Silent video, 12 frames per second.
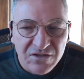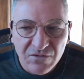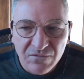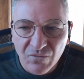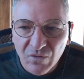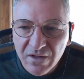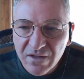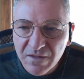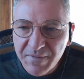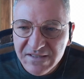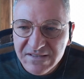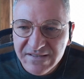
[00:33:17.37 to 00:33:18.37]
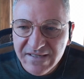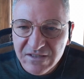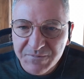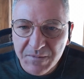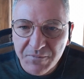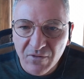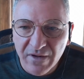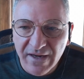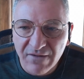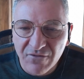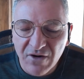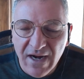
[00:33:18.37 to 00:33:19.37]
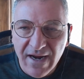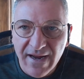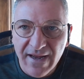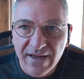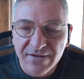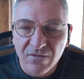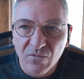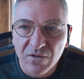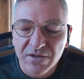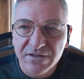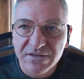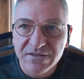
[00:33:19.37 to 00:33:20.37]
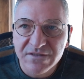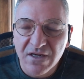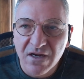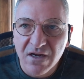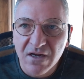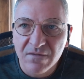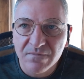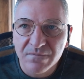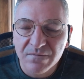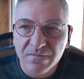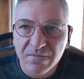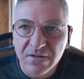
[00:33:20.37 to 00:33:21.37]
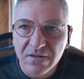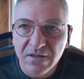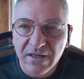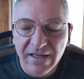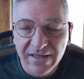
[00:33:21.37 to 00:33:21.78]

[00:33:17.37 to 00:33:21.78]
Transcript: So one of the best salespeople I ever had was um, uh,